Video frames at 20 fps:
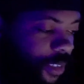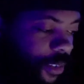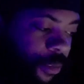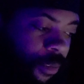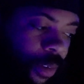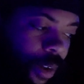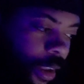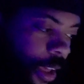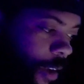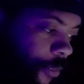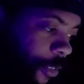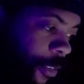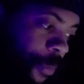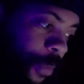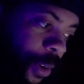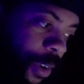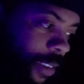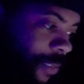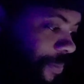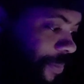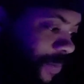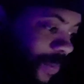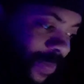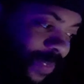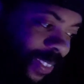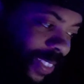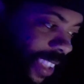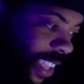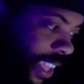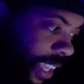Whatever, bro.
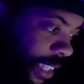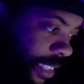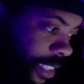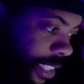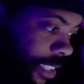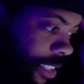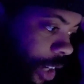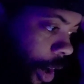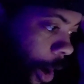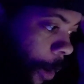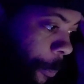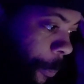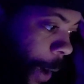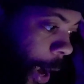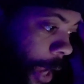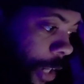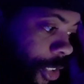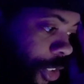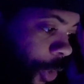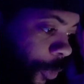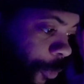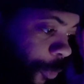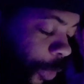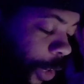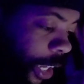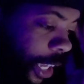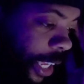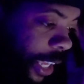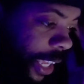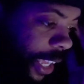Says, our bodies are
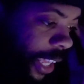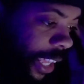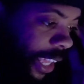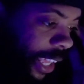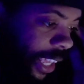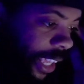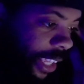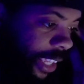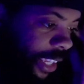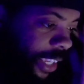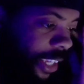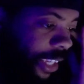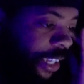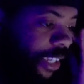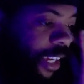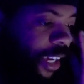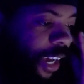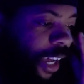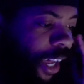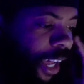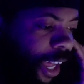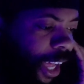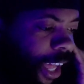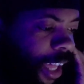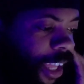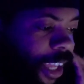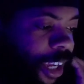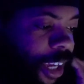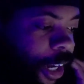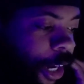free. Eek!
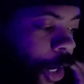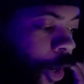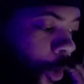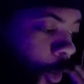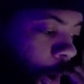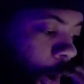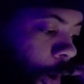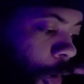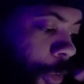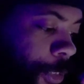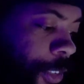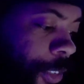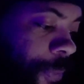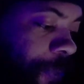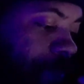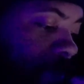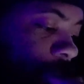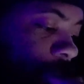Ah, heroes!